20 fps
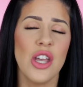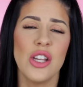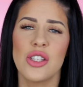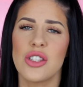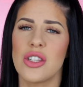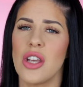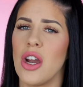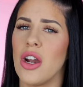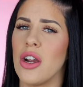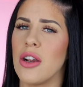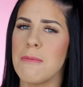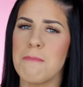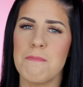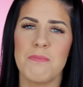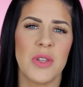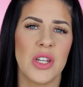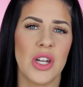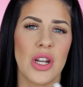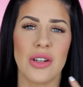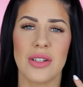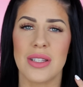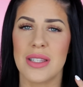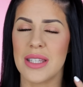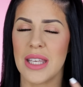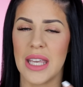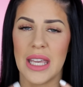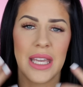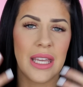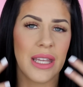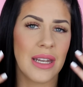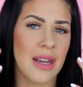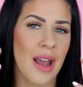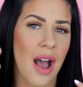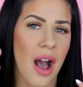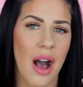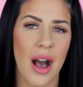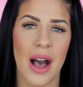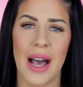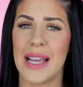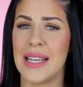So, you know, skin,
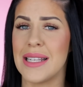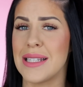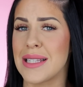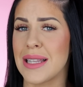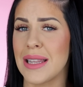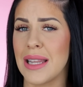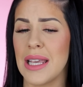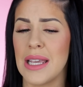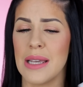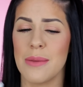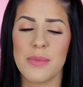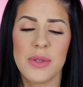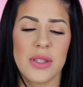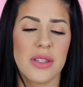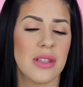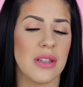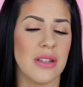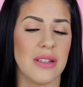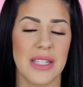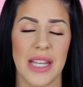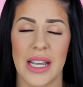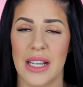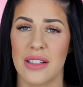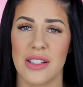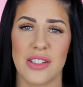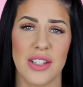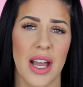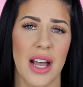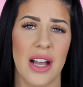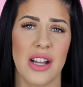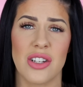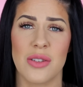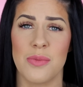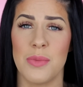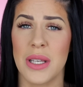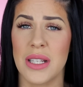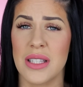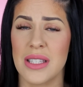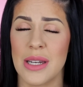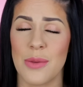eyes, lips, decolletage,
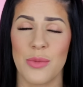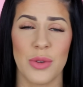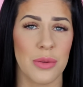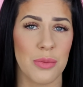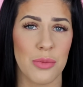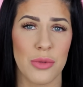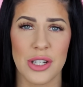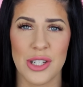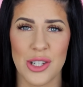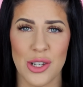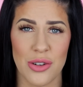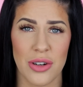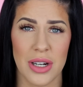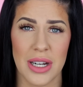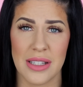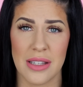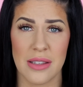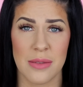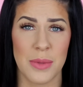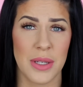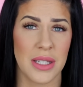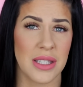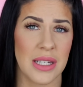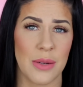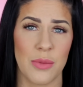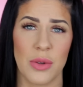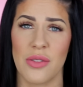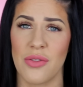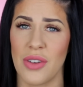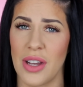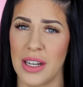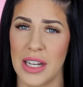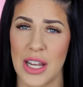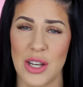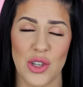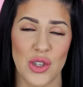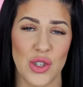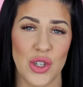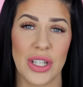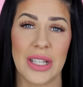mix it in with moisturizers, mix it in with
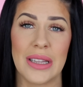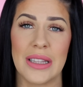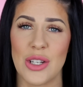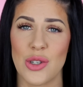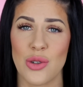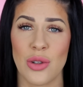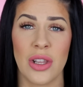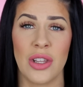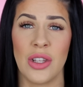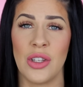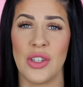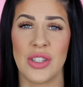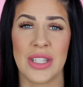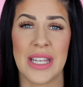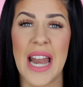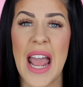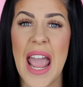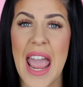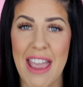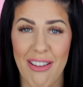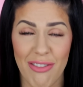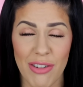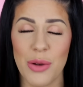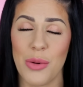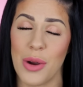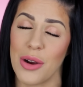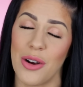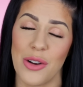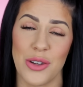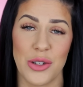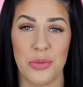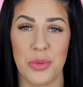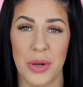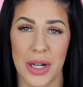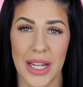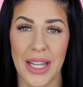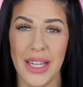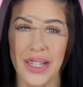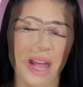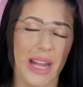foundations. You can literally use it everywhere on your
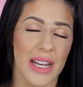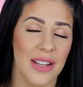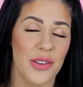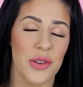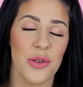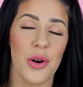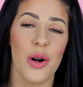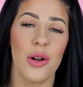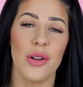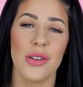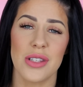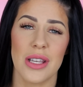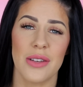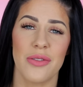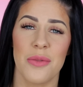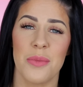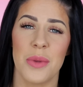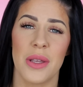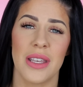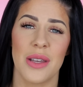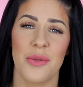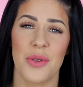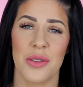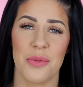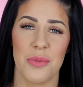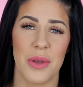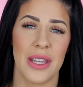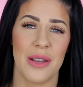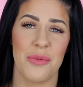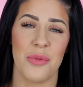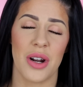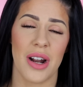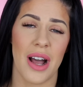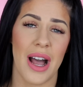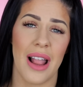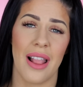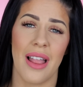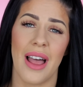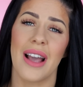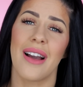body. And if you are also familiar with me and what
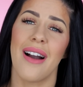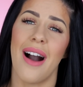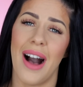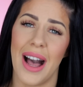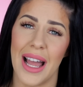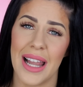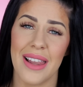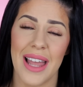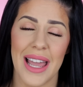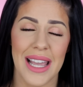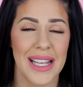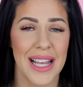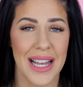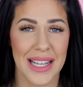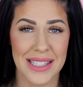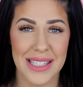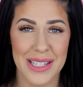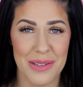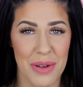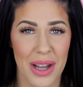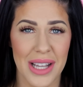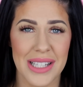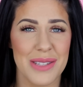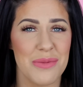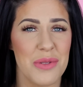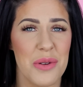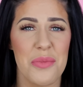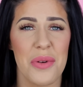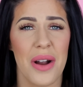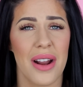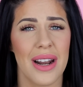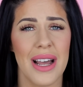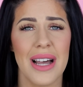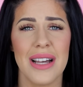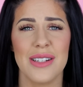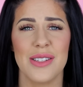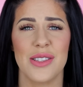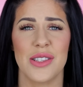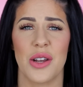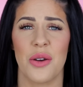I like, I like customizable products.